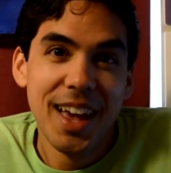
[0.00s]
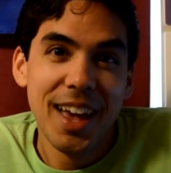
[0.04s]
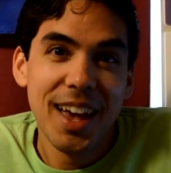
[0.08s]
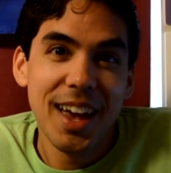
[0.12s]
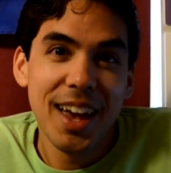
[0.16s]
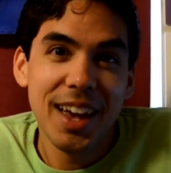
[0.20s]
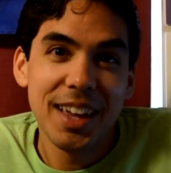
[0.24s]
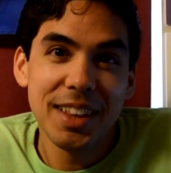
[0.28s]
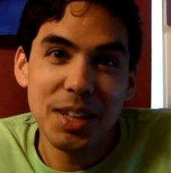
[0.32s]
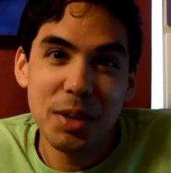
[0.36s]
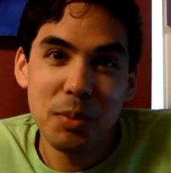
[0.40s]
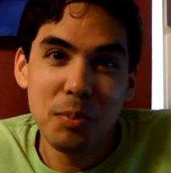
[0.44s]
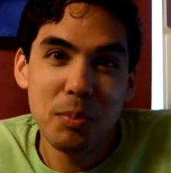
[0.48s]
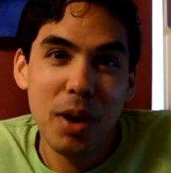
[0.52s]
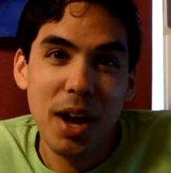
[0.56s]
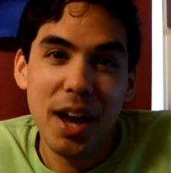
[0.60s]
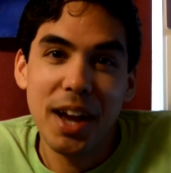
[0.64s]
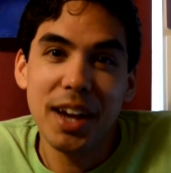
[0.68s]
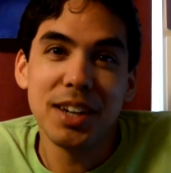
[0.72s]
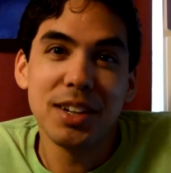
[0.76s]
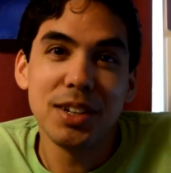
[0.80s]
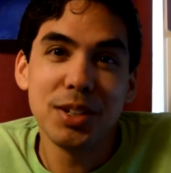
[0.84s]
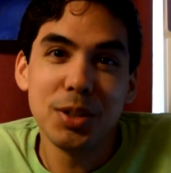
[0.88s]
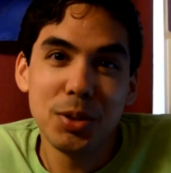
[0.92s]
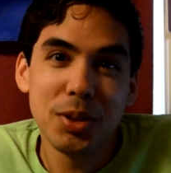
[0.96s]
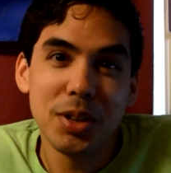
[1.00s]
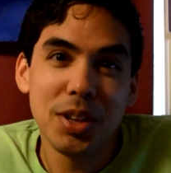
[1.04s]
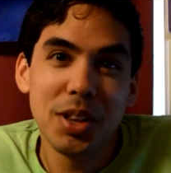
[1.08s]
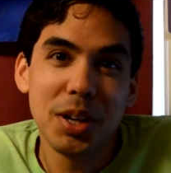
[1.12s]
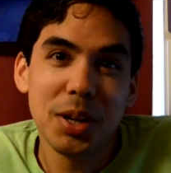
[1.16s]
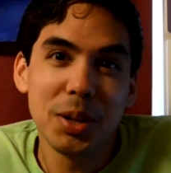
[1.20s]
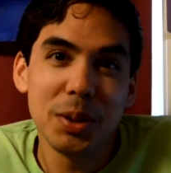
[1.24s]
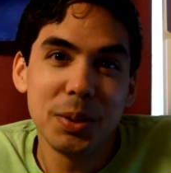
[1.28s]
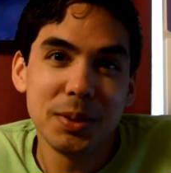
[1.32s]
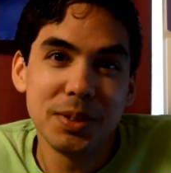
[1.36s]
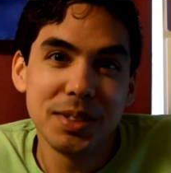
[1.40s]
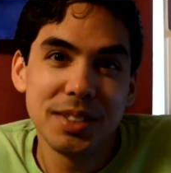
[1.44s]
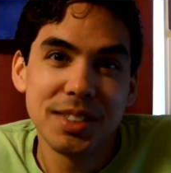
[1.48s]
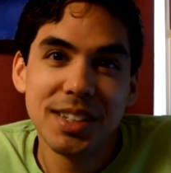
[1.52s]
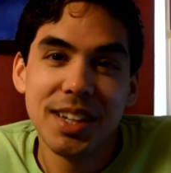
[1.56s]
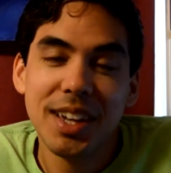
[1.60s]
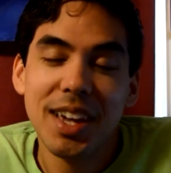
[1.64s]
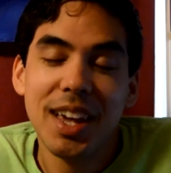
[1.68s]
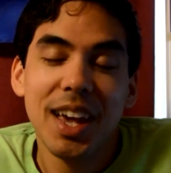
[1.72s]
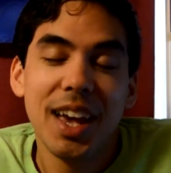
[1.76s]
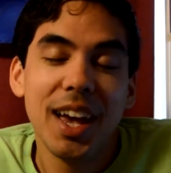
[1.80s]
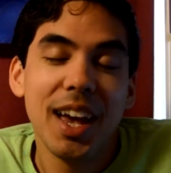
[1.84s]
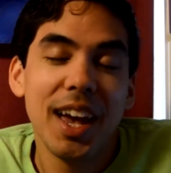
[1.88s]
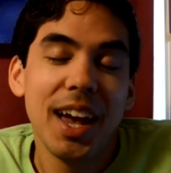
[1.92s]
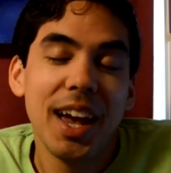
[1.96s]
and then buying new clothes,
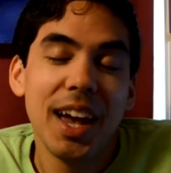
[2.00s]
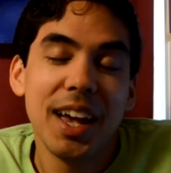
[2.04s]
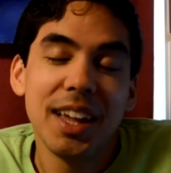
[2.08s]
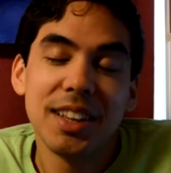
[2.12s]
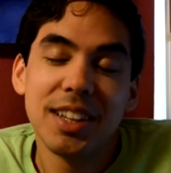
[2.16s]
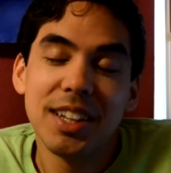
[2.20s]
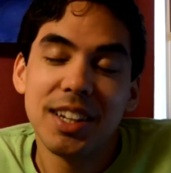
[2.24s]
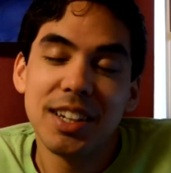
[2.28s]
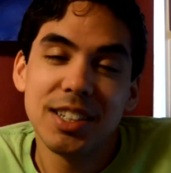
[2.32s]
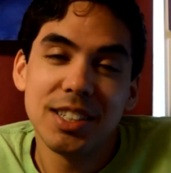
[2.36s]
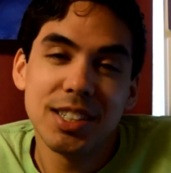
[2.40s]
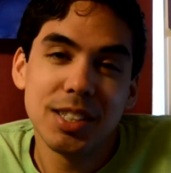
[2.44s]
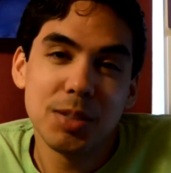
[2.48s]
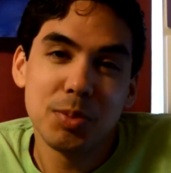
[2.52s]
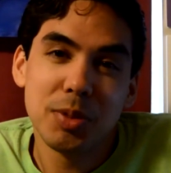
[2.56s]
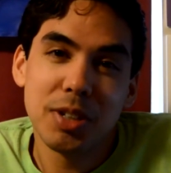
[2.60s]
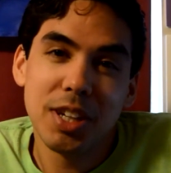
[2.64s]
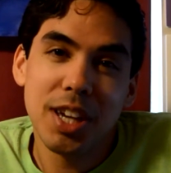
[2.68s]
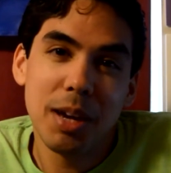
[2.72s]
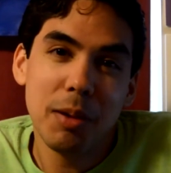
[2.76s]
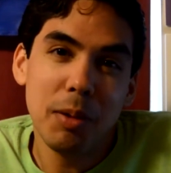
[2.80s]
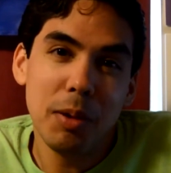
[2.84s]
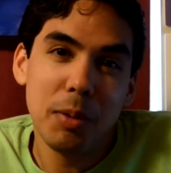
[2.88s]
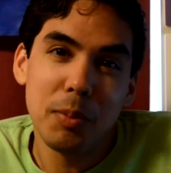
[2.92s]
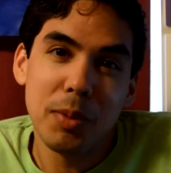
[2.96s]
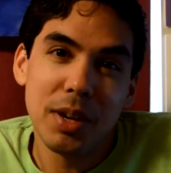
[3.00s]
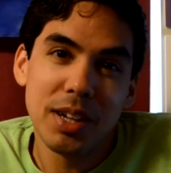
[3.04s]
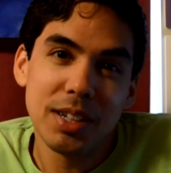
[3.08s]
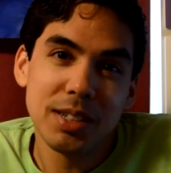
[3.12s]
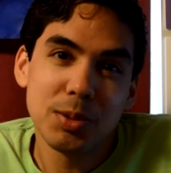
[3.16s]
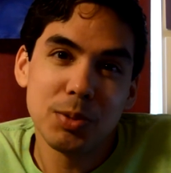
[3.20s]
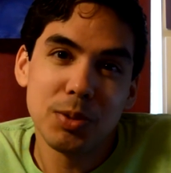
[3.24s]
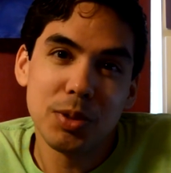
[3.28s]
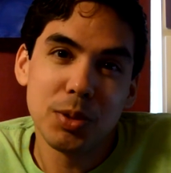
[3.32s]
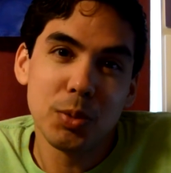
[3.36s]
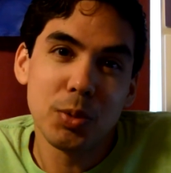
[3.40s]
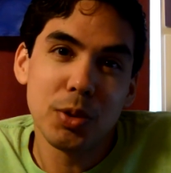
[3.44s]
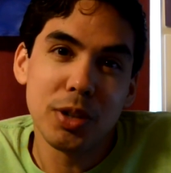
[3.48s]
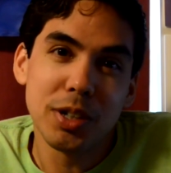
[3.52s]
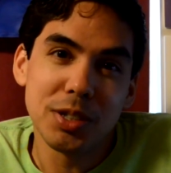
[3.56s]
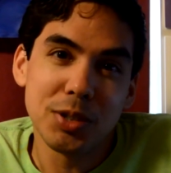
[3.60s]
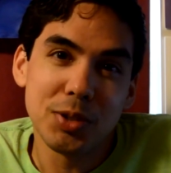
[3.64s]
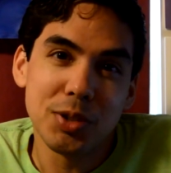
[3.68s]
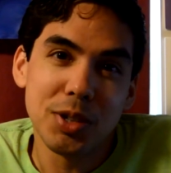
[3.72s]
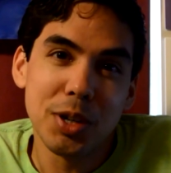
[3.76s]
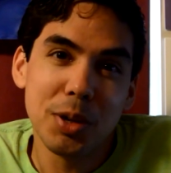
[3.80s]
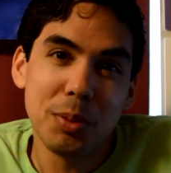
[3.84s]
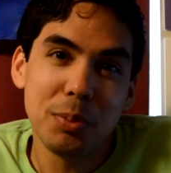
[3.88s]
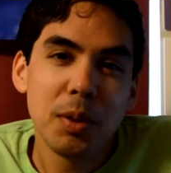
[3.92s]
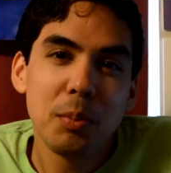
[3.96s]
and then it just became a mess with
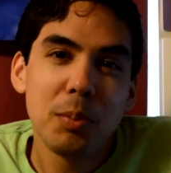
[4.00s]
wardrobe.